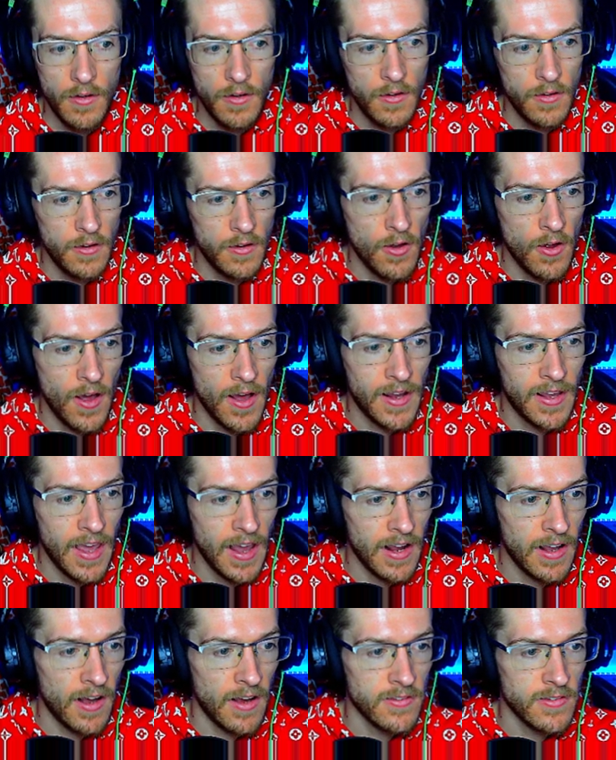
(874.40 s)
you know,
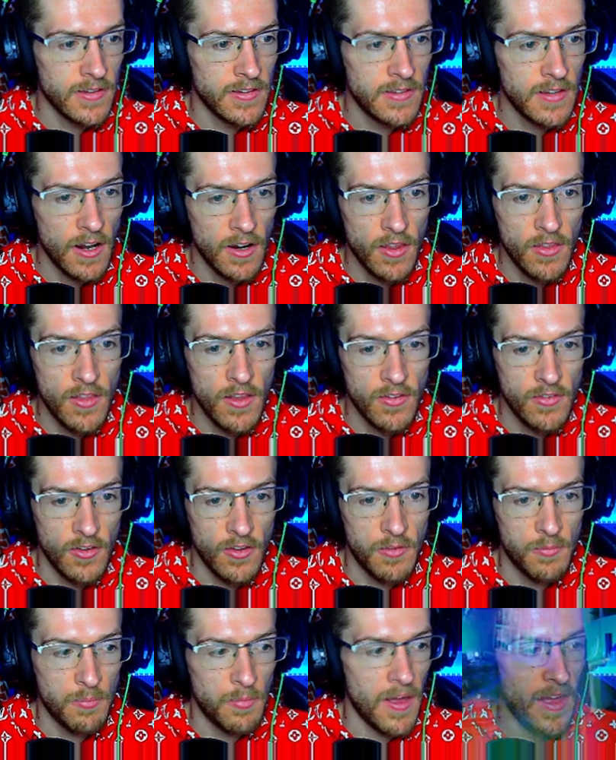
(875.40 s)
again, guys, none of this
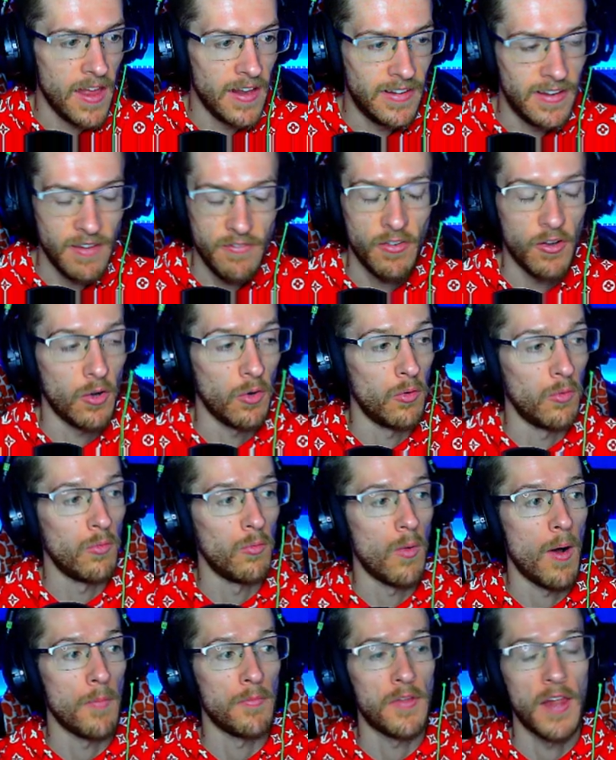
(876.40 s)
is difficult,
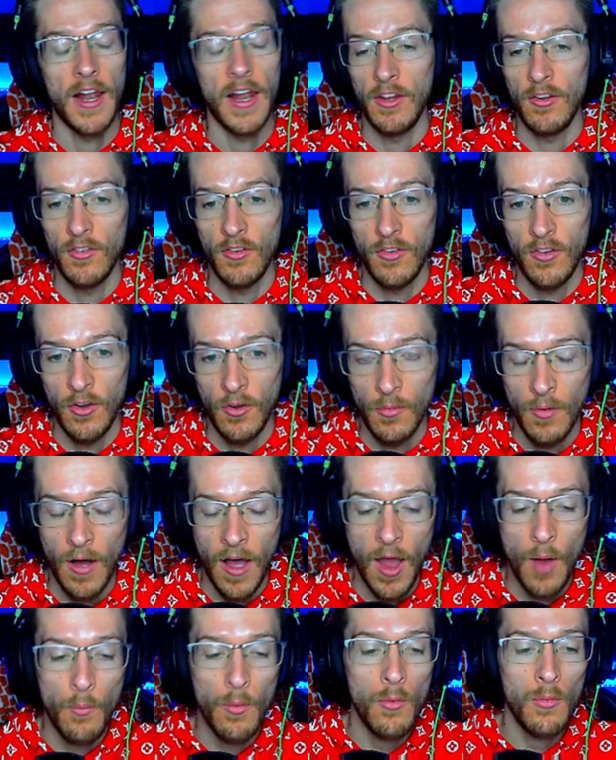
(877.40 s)
what I'm telling you to do.
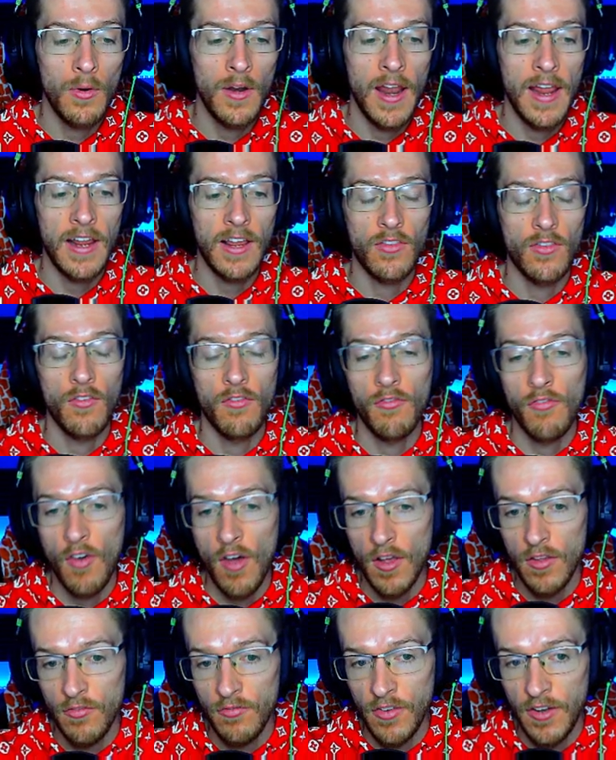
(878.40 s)
I will link the
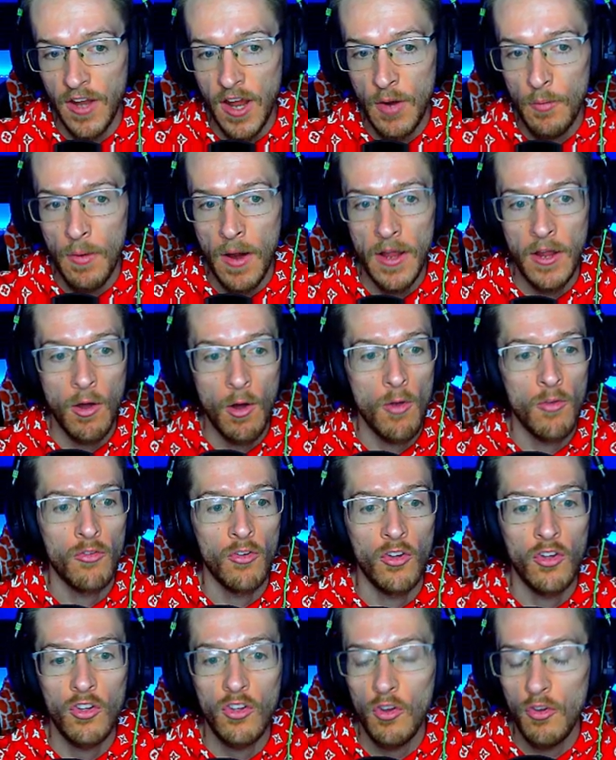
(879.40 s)
first video where I go into
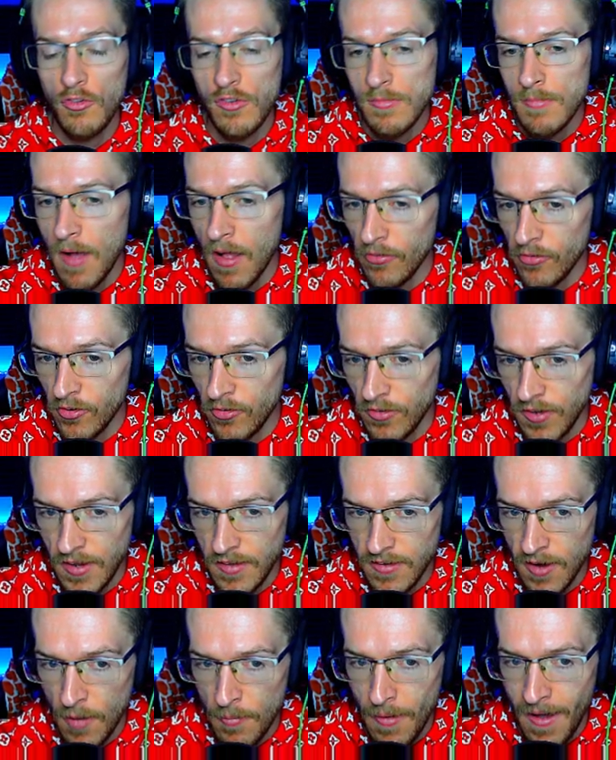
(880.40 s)
huge amounts of
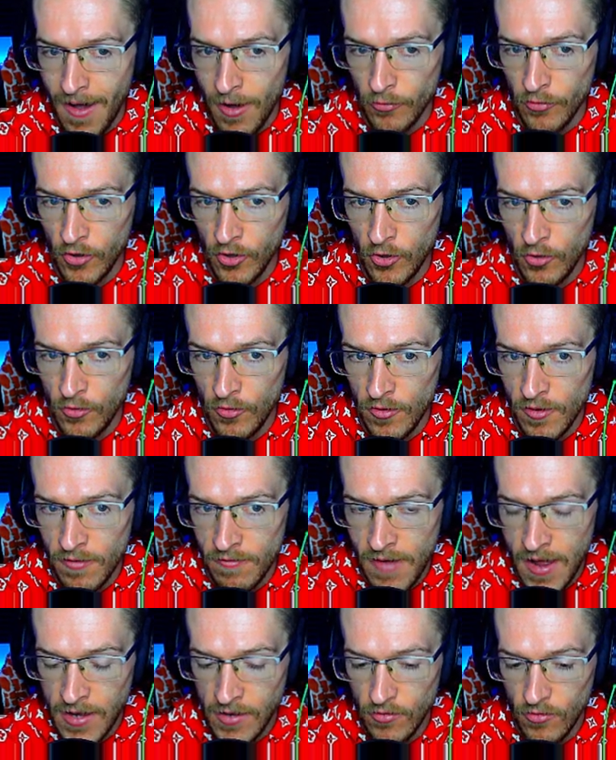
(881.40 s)
detail about how to use these
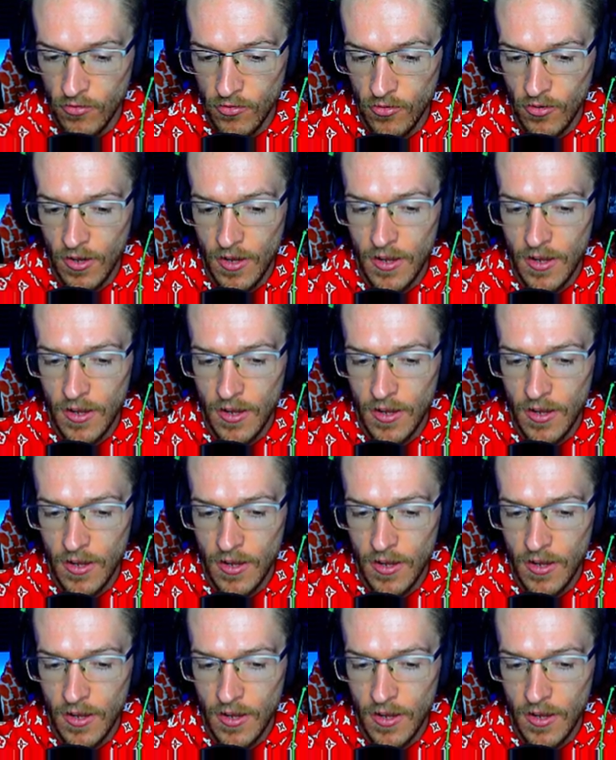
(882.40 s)
events.